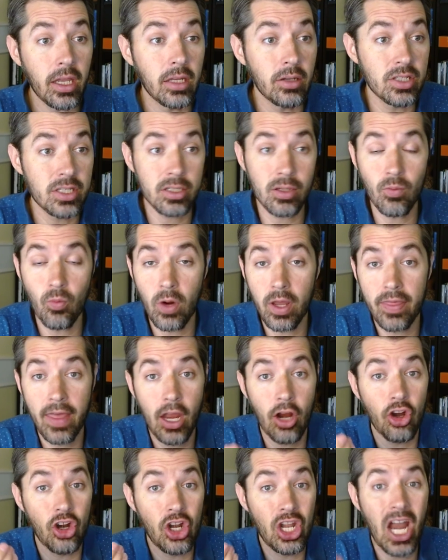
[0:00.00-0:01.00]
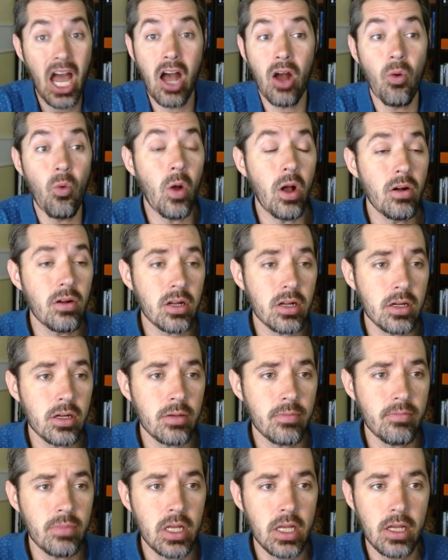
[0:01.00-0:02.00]
in some way, they are not
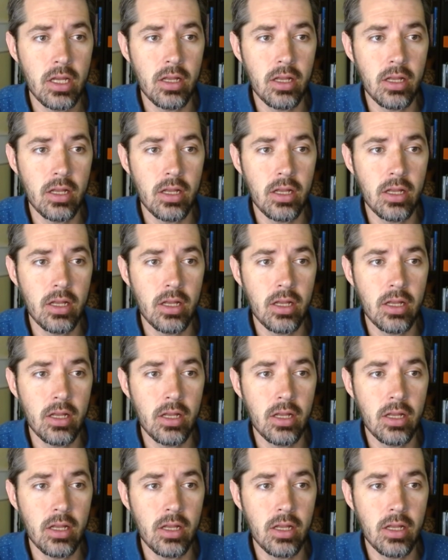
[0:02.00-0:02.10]
welcome,